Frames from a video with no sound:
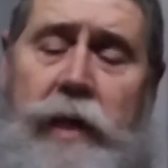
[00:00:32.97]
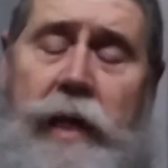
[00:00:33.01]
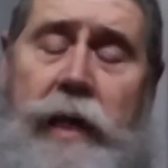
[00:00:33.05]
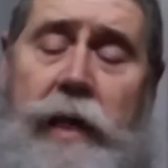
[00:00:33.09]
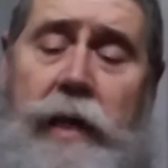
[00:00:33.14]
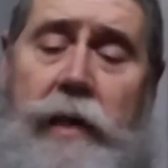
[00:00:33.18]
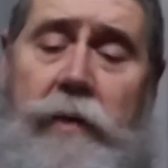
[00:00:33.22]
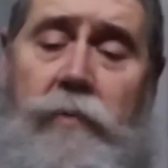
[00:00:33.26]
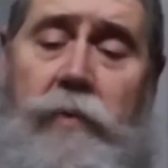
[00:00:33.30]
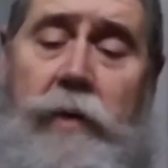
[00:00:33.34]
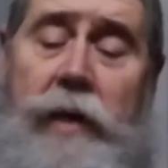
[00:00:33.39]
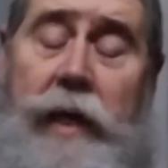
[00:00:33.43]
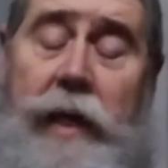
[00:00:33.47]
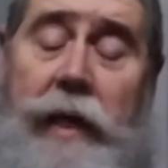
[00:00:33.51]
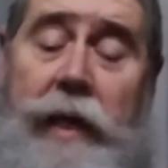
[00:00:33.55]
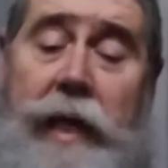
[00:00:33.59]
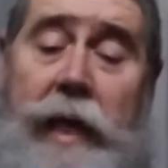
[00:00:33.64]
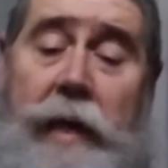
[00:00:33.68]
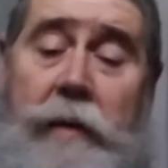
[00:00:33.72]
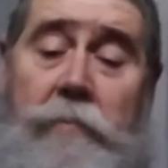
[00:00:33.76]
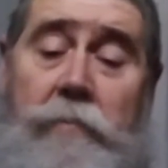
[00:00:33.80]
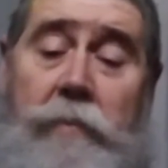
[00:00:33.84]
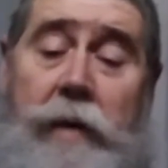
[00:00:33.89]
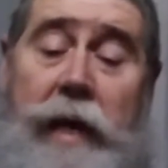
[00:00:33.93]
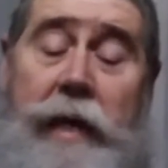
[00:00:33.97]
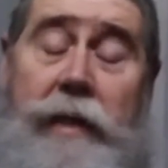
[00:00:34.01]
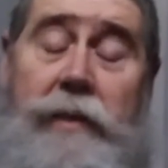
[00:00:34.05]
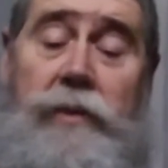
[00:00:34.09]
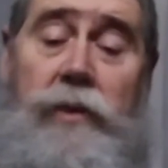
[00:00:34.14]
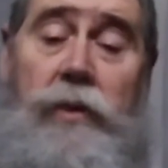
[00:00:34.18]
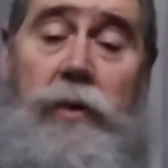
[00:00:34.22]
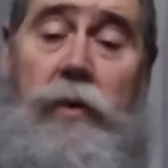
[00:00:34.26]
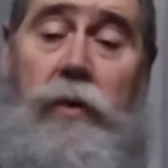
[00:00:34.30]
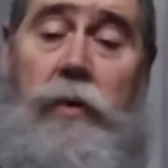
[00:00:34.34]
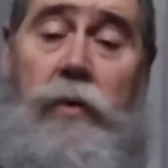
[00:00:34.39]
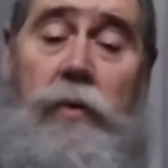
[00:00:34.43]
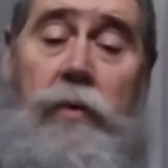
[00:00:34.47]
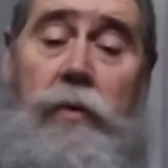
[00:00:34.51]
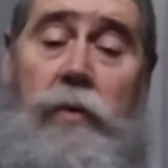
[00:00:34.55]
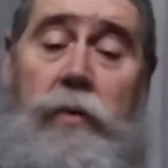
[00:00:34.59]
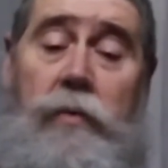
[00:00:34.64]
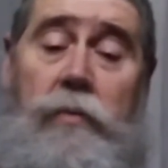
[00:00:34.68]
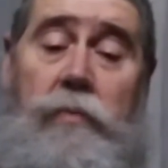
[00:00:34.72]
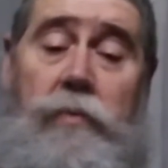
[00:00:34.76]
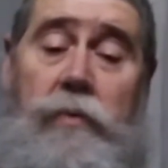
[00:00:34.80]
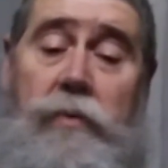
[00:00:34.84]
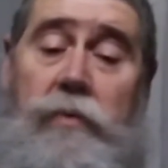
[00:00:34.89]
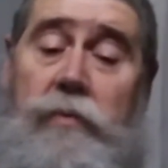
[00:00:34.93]
I came back to the
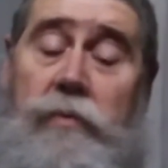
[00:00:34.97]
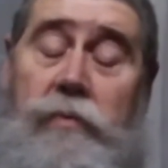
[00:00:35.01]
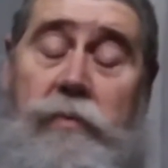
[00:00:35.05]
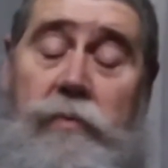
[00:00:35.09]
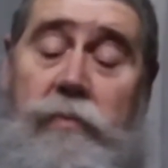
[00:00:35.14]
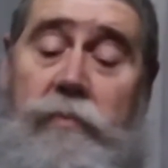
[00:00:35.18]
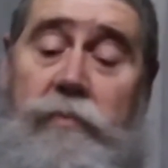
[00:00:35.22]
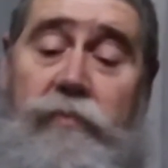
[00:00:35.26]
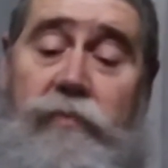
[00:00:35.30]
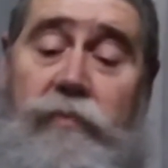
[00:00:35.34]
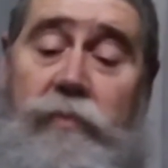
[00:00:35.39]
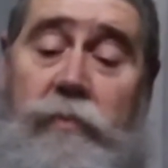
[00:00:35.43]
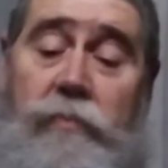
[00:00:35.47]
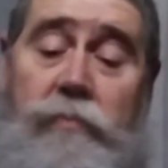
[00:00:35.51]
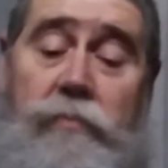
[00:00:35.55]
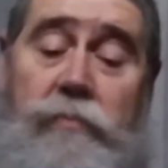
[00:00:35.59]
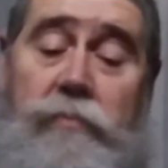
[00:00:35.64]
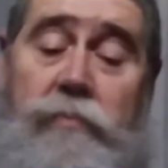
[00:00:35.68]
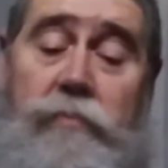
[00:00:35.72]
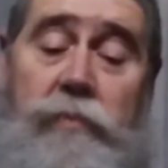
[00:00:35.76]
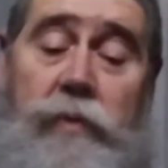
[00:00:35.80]
Lord was from,